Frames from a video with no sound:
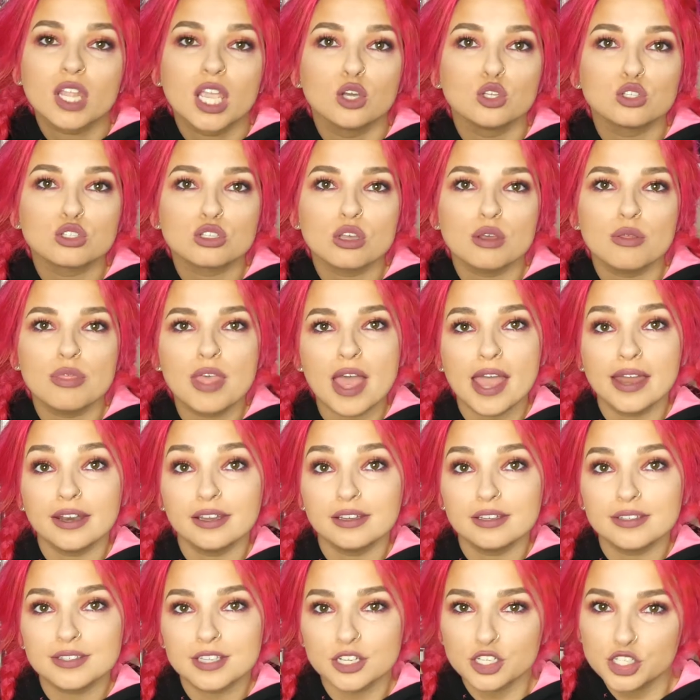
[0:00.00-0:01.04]
So that
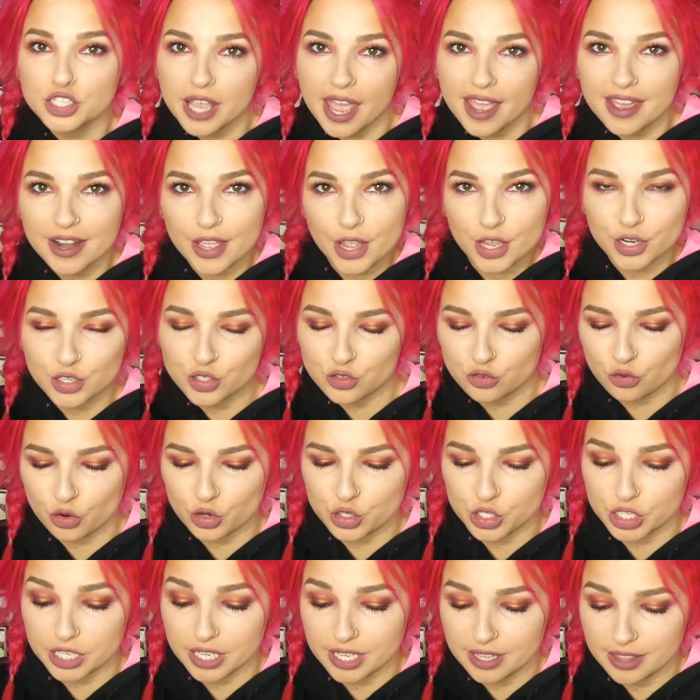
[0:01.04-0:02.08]
is shade
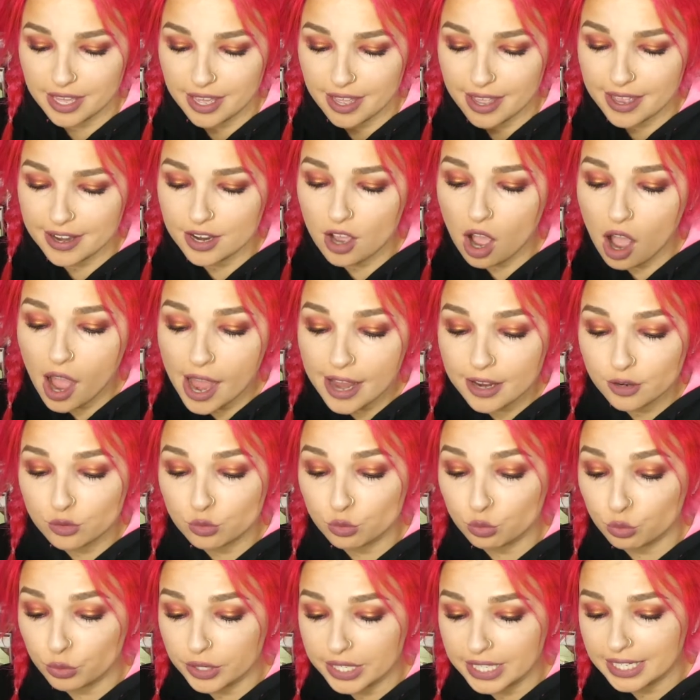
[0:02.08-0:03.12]
Androgyny there, and I
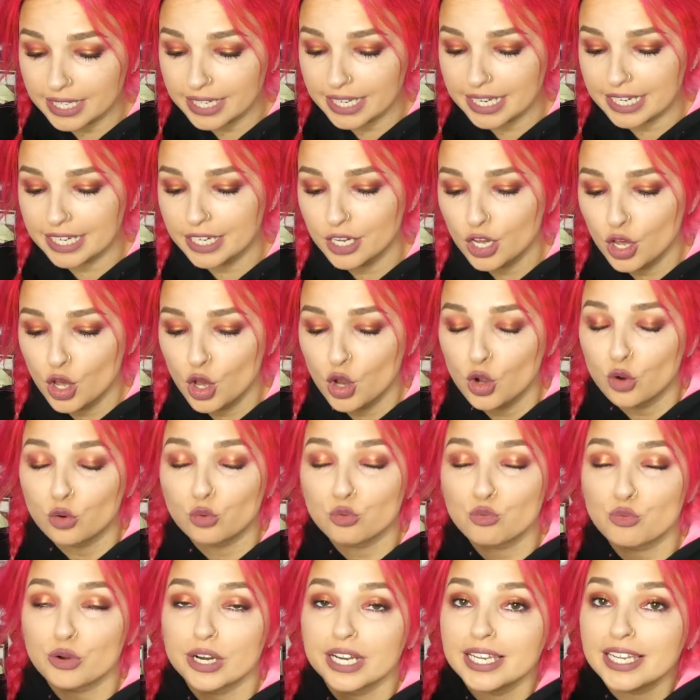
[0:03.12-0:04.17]
really
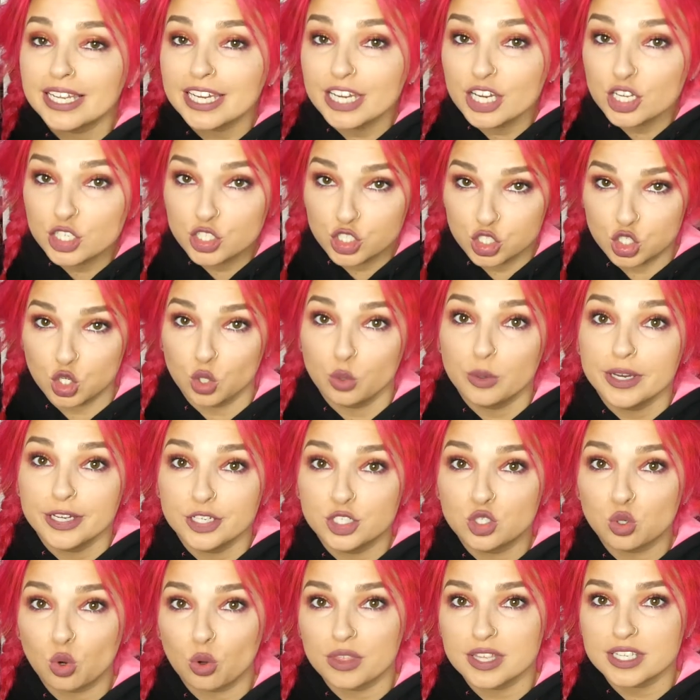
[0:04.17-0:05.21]
do
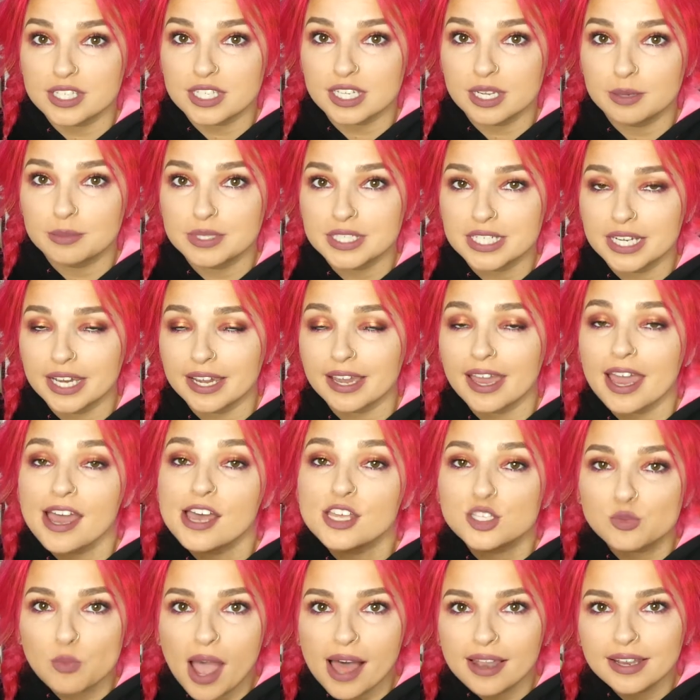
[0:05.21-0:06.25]
adore this lipstick
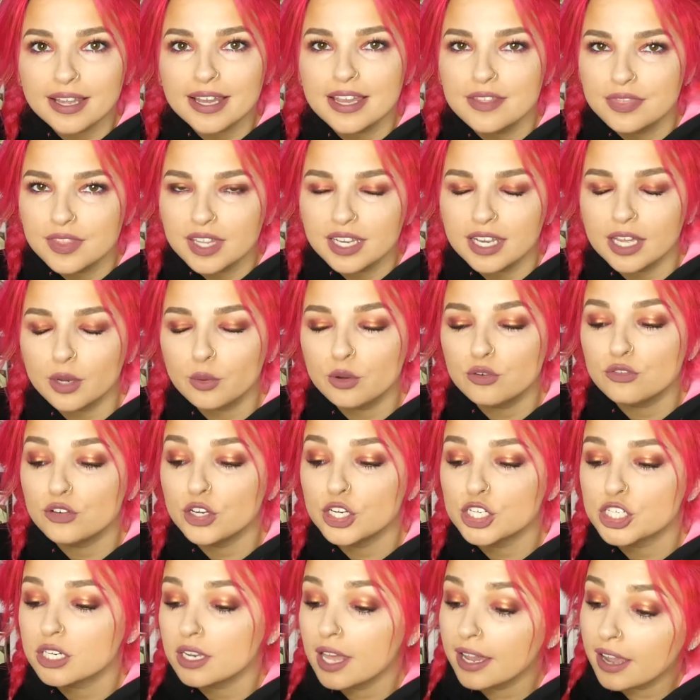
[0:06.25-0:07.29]
as well in the liquid
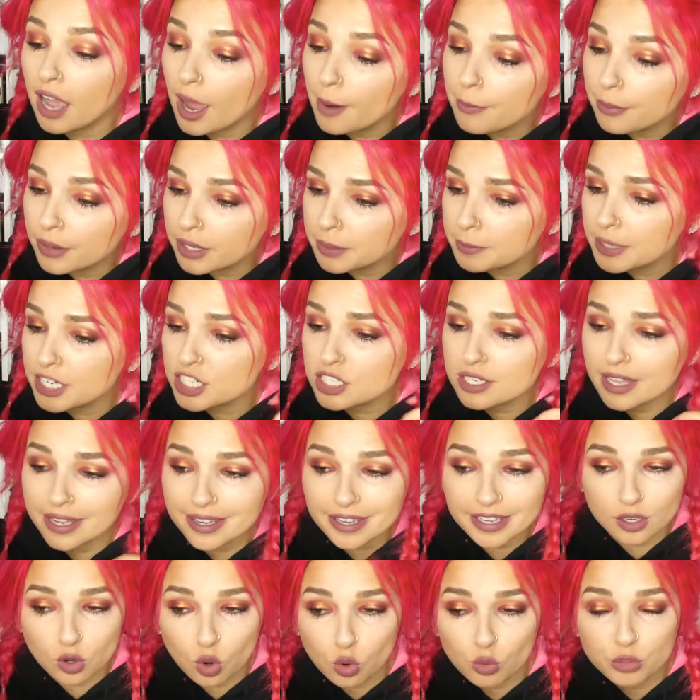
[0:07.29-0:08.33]
version. Like, I pretty much like
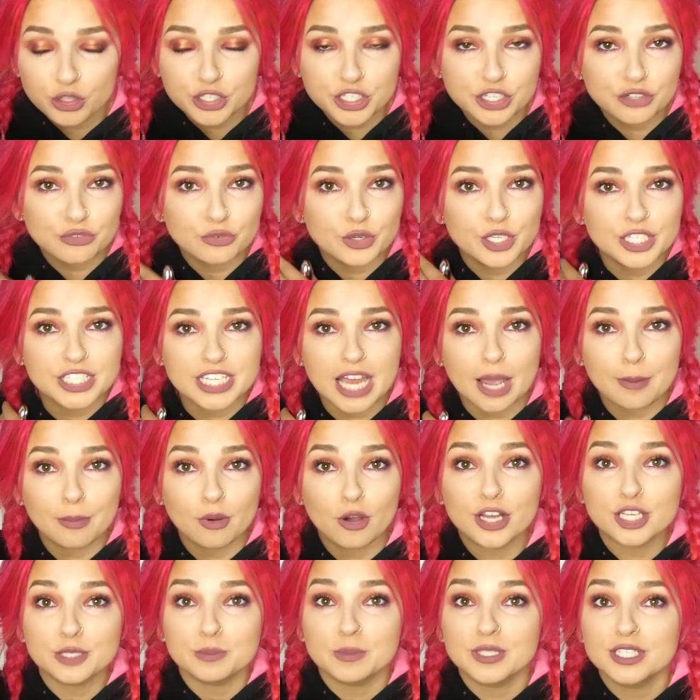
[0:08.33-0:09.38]
all the Jeffree Star
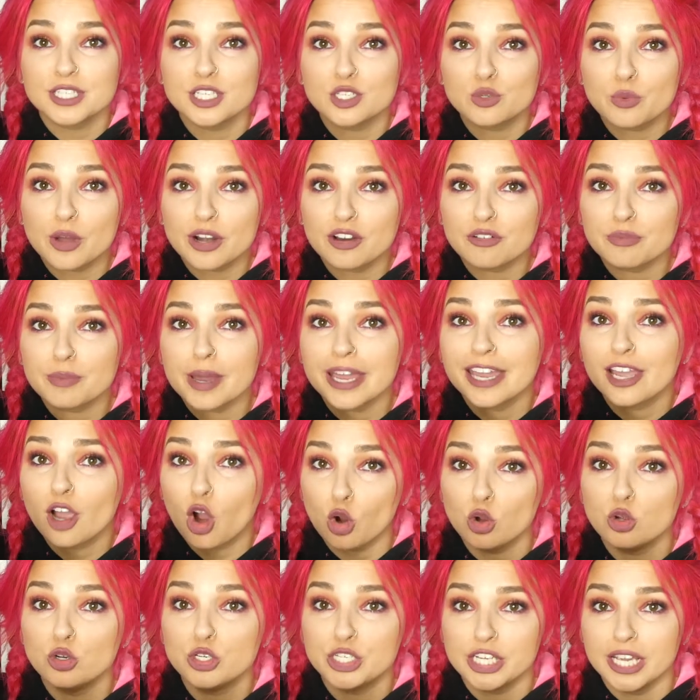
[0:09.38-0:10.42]
products. This is one of my
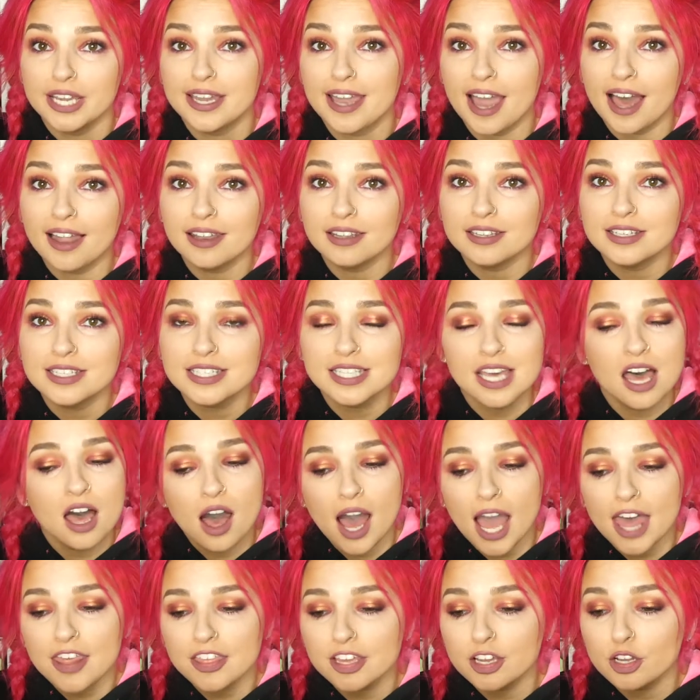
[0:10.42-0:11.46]
OG colors.
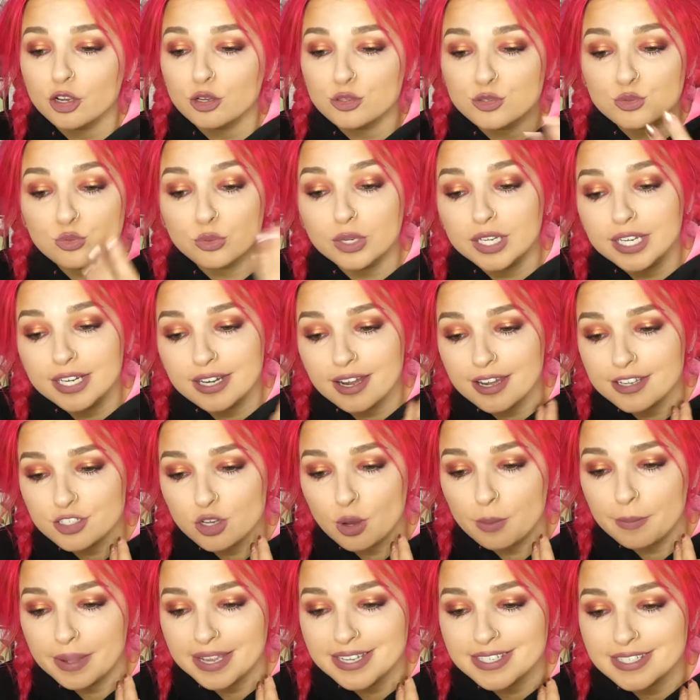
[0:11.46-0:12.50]
I think it goes really nice
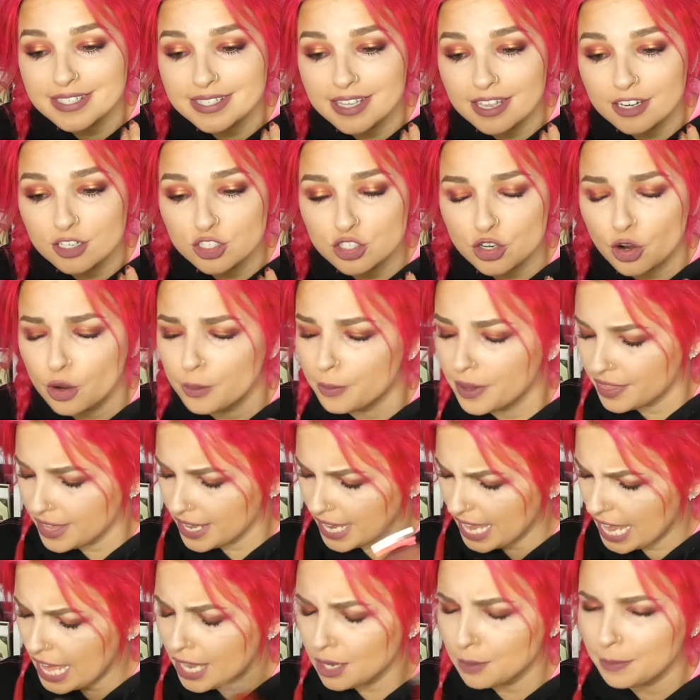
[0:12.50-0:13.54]
on my skin tone, but
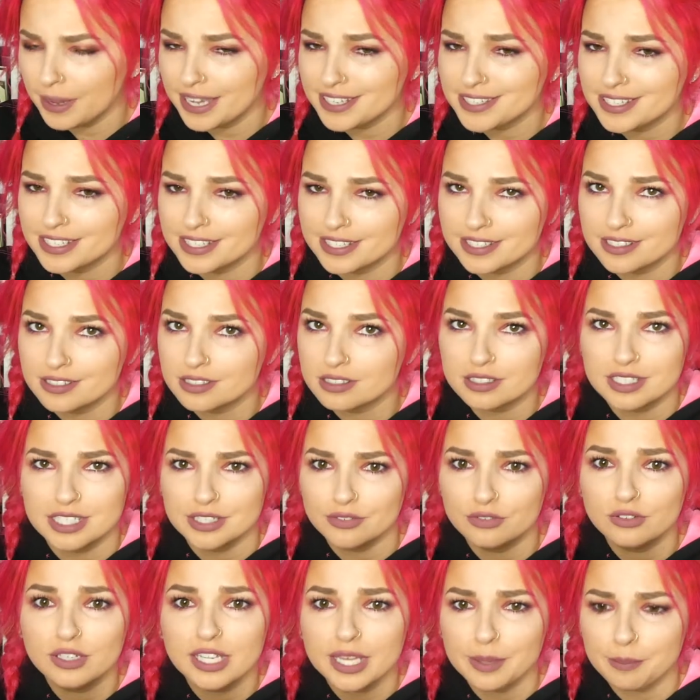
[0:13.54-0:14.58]
that Calabasas is
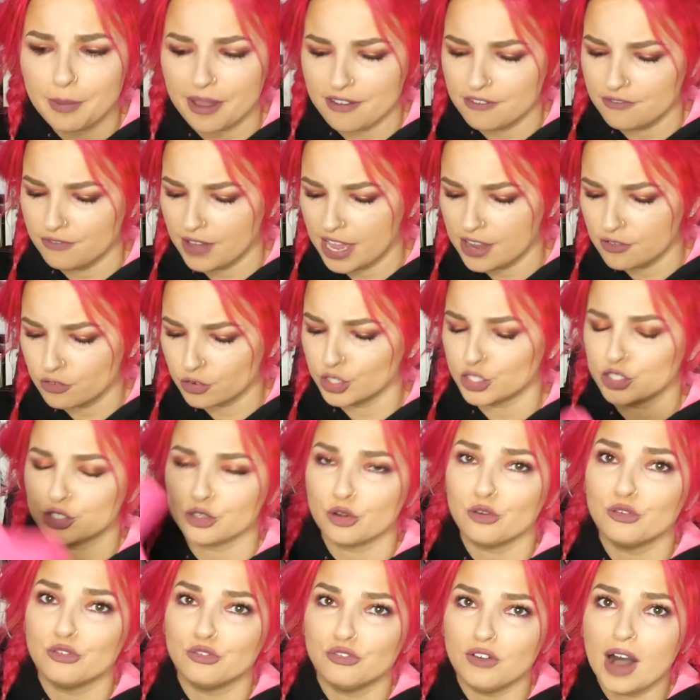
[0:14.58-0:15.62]
definitely my favorite
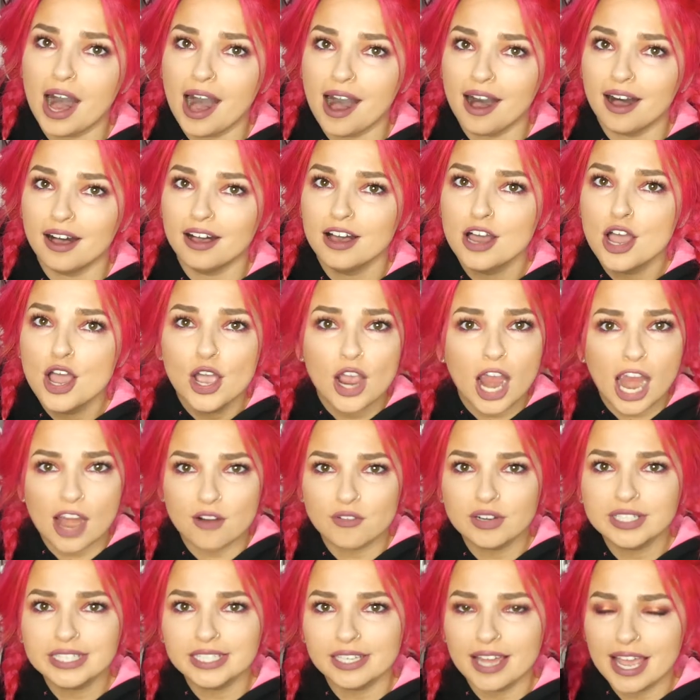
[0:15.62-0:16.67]
so far. I
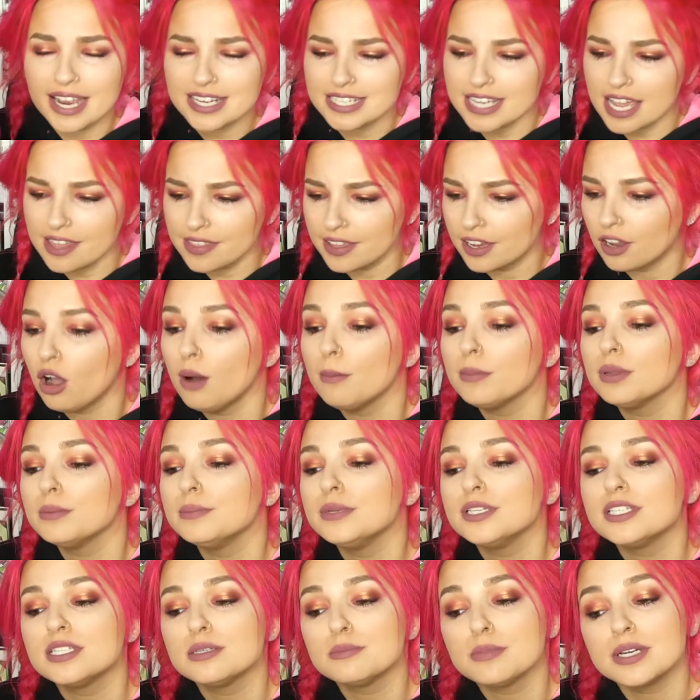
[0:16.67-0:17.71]
really liked how that
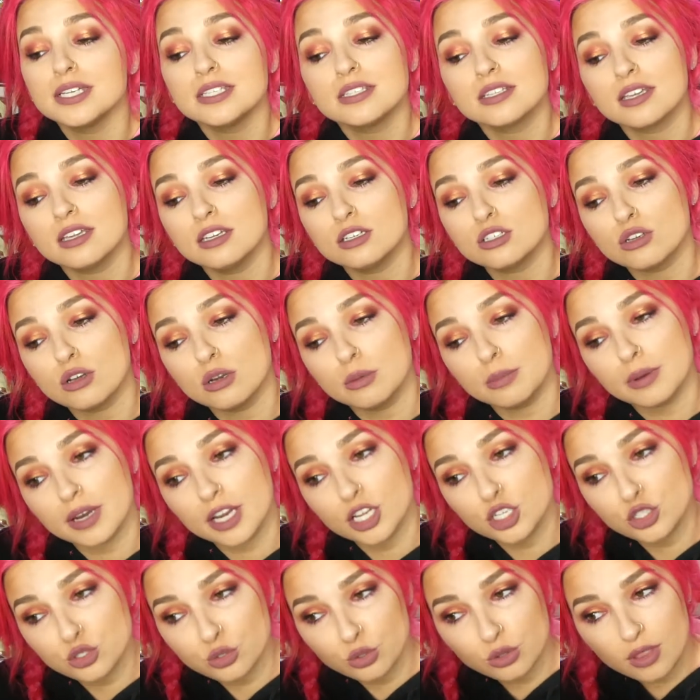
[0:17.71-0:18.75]
complemented my skin tone, but
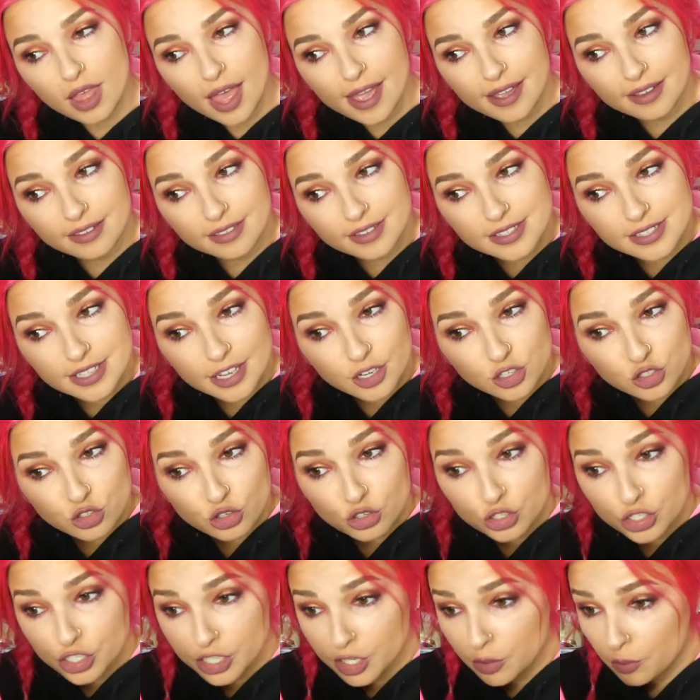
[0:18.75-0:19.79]
I do like this
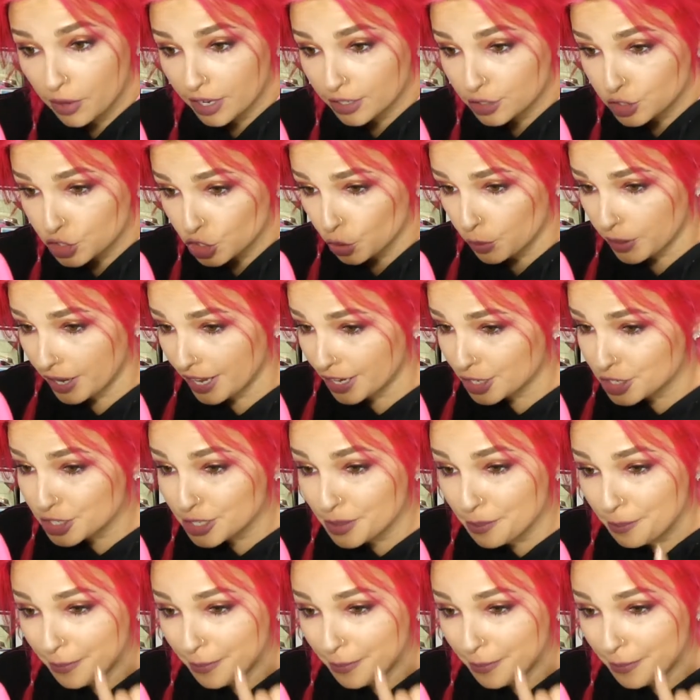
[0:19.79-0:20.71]
Androgyny one too. It actually